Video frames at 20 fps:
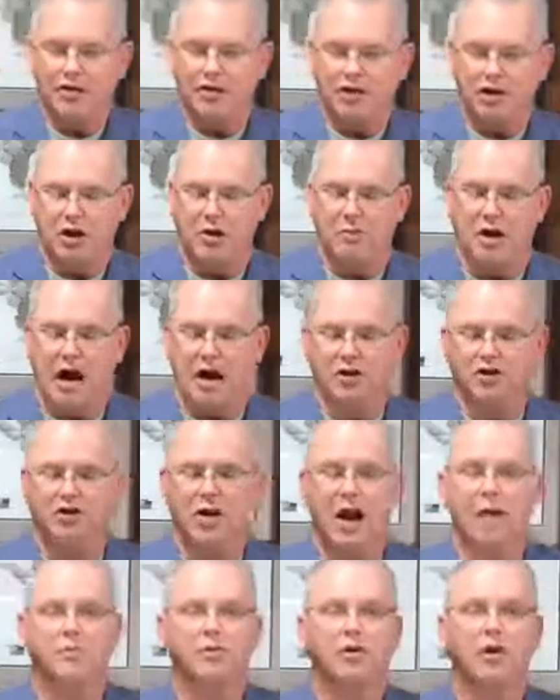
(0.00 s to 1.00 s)
Jeremiah
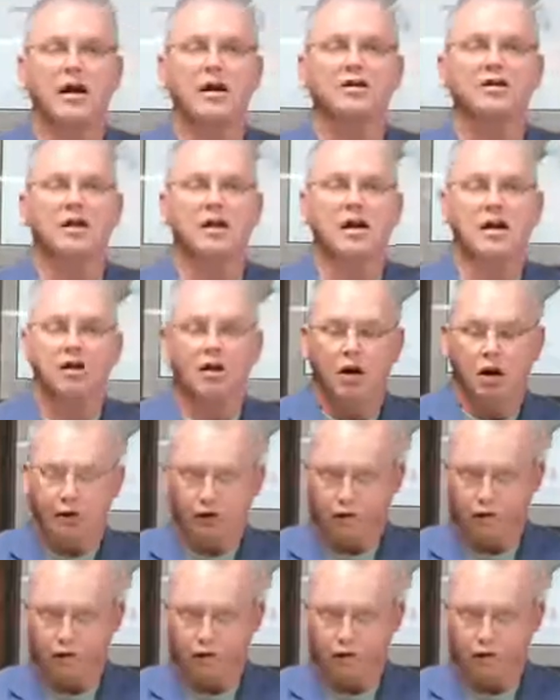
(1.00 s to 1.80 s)
chapter 18,